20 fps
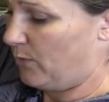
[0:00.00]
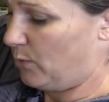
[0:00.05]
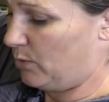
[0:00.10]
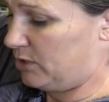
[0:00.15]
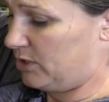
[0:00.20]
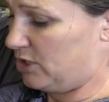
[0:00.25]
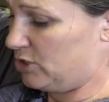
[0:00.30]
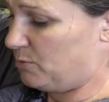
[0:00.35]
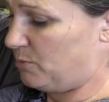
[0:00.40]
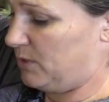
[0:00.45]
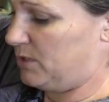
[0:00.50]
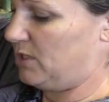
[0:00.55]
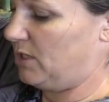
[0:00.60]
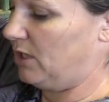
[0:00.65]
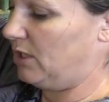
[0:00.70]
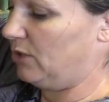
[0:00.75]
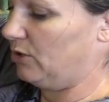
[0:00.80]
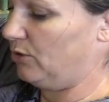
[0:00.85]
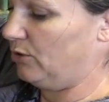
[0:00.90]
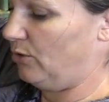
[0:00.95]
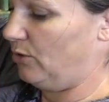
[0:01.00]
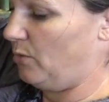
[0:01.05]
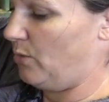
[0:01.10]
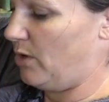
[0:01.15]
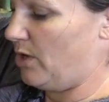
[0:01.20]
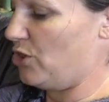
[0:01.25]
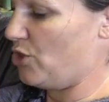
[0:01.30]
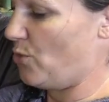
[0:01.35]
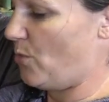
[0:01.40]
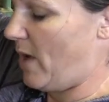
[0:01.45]
With this particular
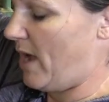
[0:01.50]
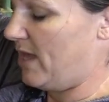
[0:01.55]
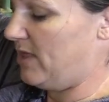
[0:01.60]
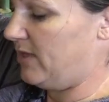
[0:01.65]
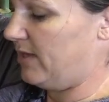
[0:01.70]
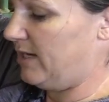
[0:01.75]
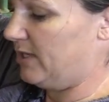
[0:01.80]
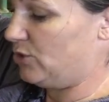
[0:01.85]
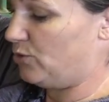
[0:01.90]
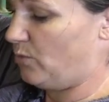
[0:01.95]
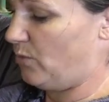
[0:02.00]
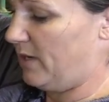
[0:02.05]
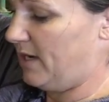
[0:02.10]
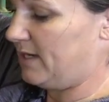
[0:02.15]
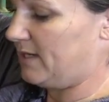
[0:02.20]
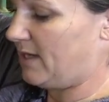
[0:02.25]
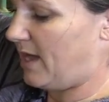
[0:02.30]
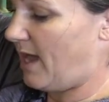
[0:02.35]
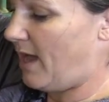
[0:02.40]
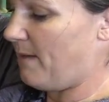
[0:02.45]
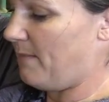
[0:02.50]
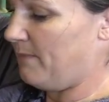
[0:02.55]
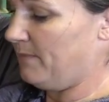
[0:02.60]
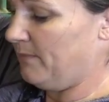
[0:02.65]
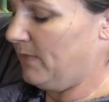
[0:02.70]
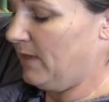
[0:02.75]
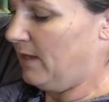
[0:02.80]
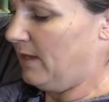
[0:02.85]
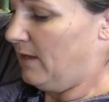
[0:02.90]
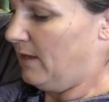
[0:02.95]
one, the way that it's rigged up,
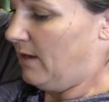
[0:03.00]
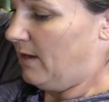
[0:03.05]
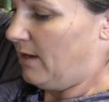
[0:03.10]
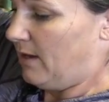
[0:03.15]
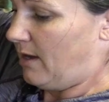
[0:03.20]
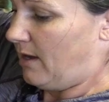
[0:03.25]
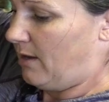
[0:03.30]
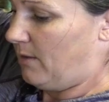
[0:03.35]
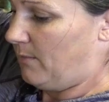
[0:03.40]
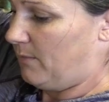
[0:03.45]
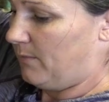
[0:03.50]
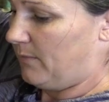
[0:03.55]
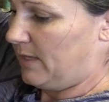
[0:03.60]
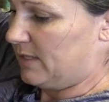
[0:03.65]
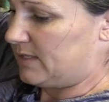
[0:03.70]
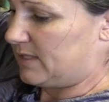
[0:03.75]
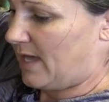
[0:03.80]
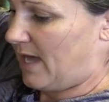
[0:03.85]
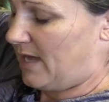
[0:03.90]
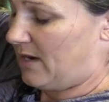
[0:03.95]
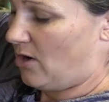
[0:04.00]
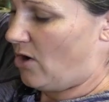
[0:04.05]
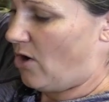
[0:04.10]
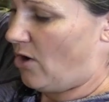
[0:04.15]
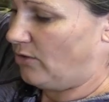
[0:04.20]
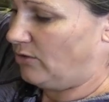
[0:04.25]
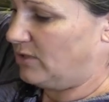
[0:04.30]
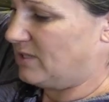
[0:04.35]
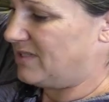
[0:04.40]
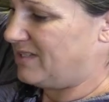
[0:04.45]
um, it's kind of
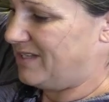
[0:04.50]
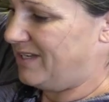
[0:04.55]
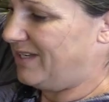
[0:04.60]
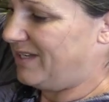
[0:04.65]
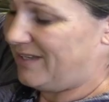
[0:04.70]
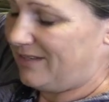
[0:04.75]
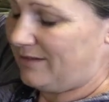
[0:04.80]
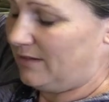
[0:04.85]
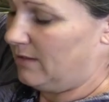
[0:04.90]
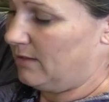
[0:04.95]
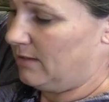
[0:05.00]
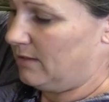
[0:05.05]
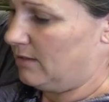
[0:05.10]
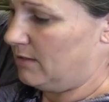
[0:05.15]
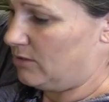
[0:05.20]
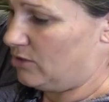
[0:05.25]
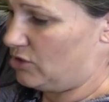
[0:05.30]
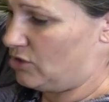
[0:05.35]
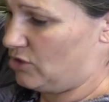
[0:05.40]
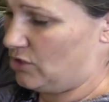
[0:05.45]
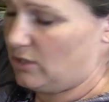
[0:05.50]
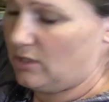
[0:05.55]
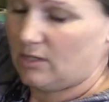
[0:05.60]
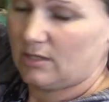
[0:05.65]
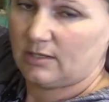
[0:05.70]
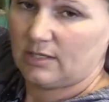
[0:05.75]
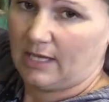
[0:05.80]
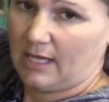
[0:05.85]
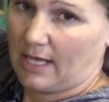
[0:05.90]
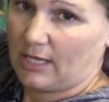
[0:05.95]
hard to see it
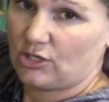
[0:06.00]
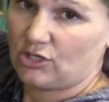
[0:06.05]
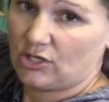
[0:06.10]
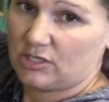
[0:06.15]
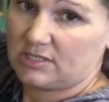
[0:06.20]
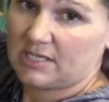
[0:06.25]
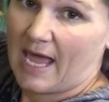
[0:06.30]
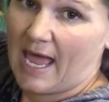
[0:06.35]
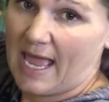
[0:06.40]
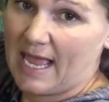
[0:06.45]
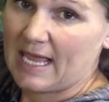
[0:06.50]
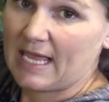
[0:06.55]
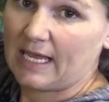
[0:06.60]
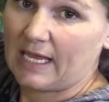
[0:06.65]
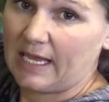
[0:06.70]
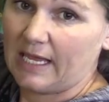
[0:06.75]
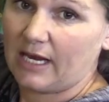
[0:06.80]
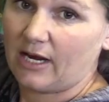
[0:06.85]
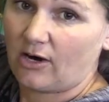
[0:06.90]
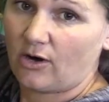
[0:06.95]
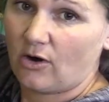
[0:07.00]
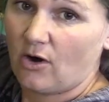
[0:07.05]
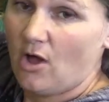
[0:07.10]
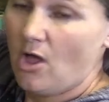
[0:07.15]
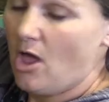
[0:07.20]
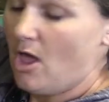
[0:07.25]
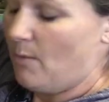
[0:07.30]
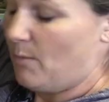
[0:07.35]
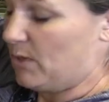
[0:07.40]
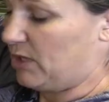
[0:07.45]
just hanging here,
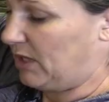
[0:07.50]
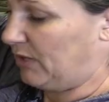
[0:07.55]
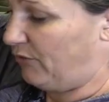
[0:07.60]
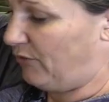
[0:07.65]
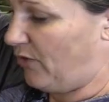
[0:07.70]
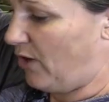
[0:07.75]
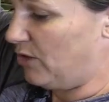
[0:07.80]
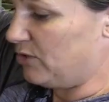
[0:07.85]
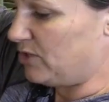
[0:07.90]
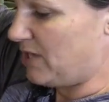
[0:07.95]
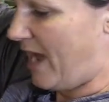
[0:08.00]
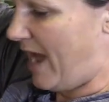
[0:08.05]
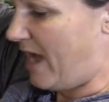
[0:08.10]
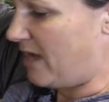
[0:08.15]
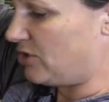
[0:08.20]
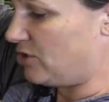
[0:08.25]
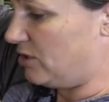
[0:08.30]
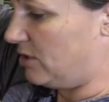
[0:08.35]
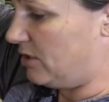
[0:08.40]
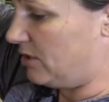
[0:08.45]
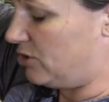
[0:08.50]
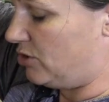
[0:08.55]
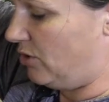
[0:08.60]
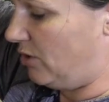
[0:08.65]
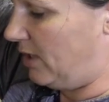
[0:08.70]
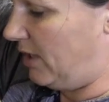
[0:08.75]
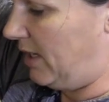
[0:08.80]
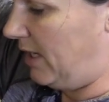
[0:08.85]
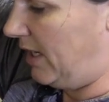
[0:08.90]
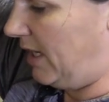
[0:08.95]
but the first action that
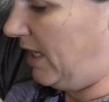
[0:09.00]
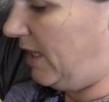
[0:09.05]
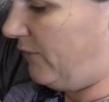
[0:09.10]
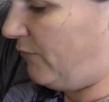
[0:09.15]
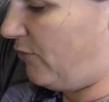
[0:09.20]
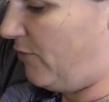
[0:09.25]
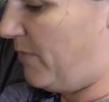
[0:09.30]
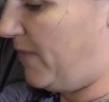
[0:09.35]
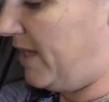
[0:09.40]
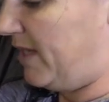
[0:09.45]
you're going to get from